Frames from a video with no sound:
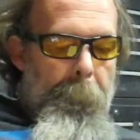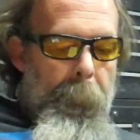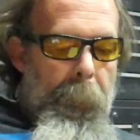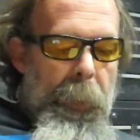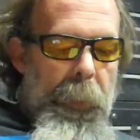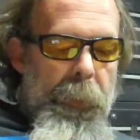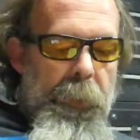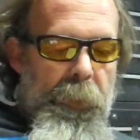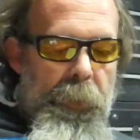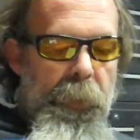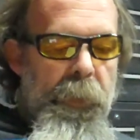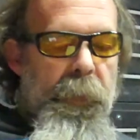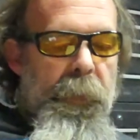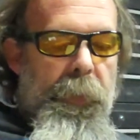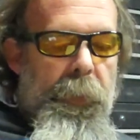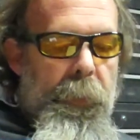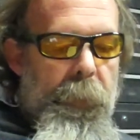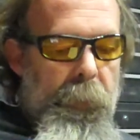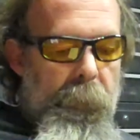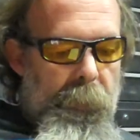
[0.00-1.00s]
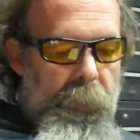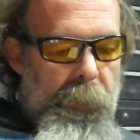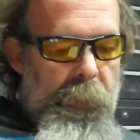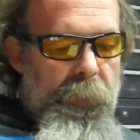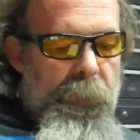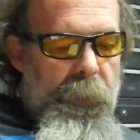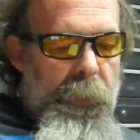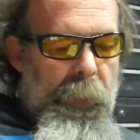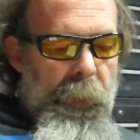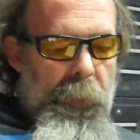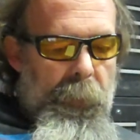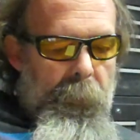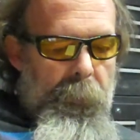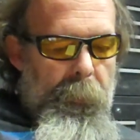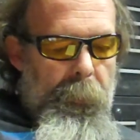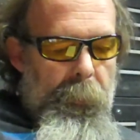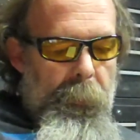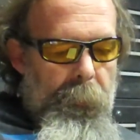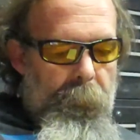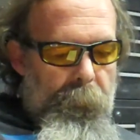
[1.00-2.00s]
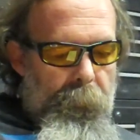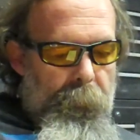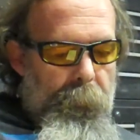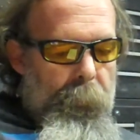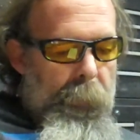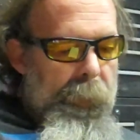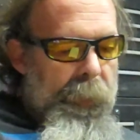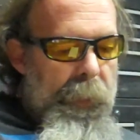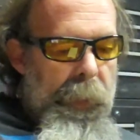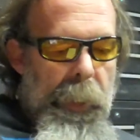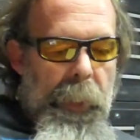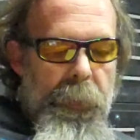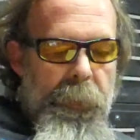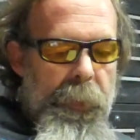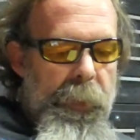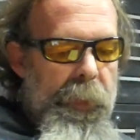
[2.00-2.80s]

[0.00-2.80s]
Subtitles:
But she's puts out